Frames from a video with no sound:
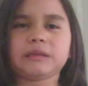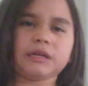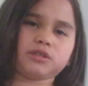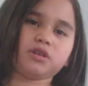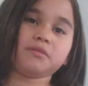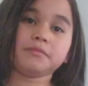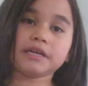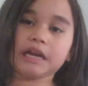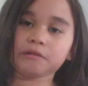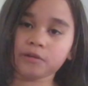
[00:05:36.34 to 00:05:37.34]
that are
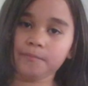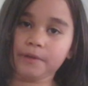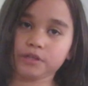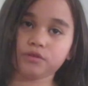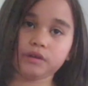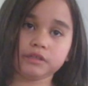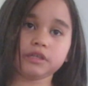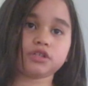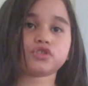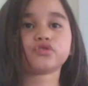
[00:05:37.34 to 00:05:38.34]
made out of metal
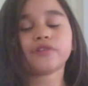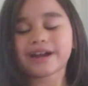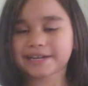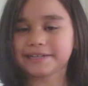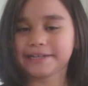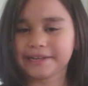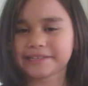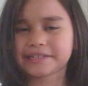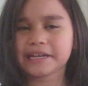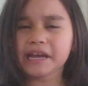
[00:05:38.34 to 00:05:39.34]
and attract
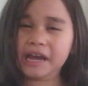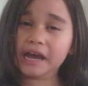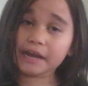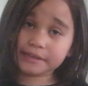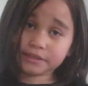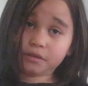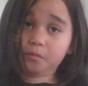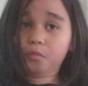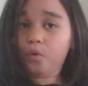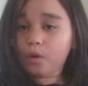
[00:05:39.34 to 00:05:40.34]
it. And the
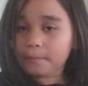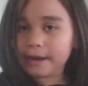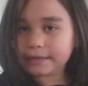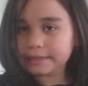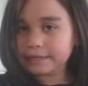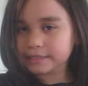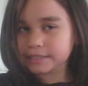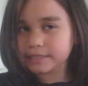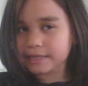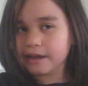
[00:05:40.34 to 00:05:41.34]
more
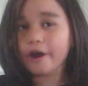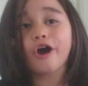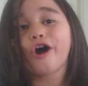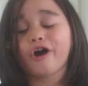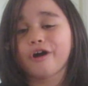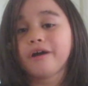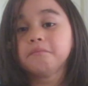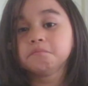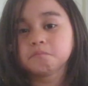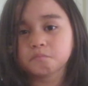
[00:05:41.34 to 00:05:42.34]
magnets there are,
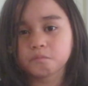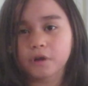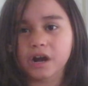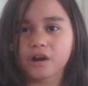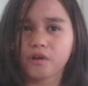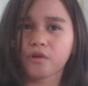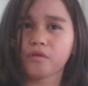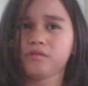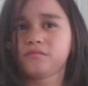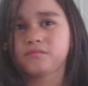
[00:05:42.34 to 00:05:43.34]

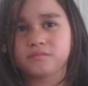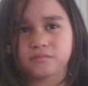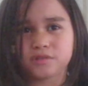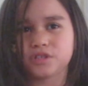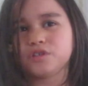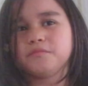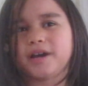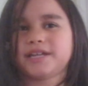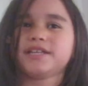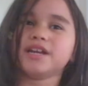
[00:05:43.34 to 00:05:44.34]
well, you
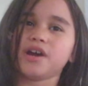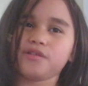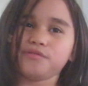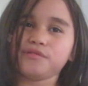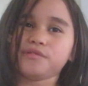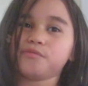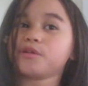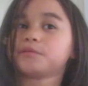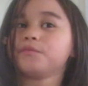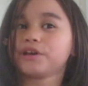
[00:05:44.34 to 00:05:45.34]
might know
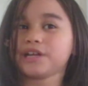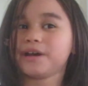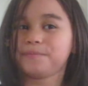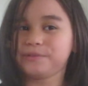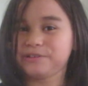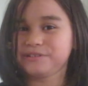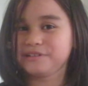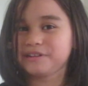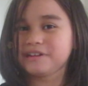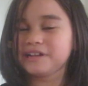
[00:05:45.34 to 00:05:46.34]
what might happen.